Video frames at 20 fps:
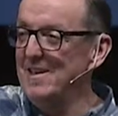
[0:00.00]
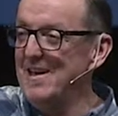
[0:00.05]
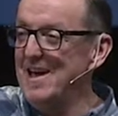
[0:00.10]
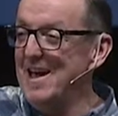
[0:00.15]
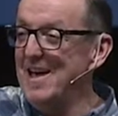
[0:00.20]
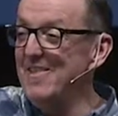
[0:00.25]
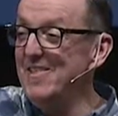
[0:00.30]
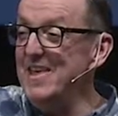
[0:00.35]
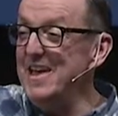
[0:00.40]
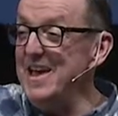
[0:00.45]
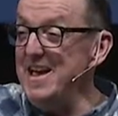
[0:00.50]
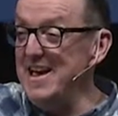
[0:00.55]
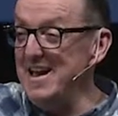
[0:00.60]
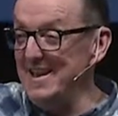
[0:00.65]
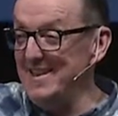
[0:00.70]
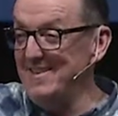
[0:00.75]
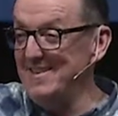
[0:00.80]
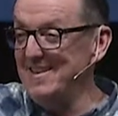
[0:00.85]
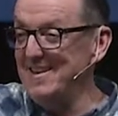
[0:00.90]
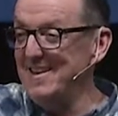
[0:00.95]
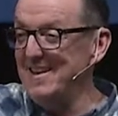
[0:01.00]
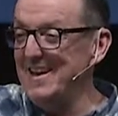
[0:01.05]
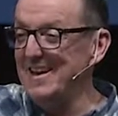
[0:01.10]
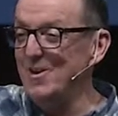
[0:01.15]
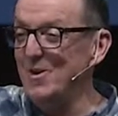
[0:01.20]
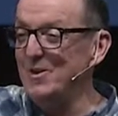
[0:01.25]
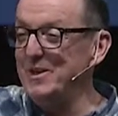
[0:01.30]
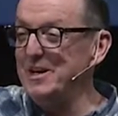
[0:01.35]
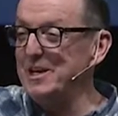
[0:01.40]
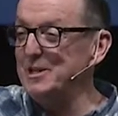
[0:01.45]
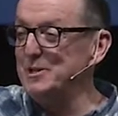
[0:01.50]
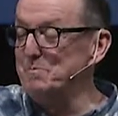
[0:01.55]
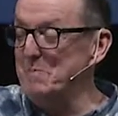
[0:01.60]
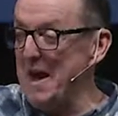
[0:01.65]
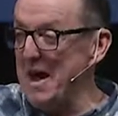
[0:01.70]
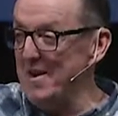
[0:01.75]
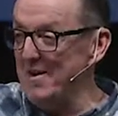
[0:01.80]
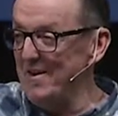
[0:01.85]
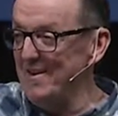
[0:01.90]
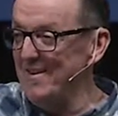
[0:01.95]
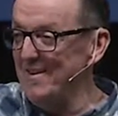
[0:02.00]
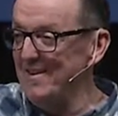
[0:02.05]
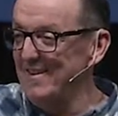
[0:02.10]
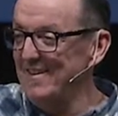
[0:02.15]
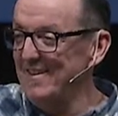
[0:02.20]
And then it only gets better.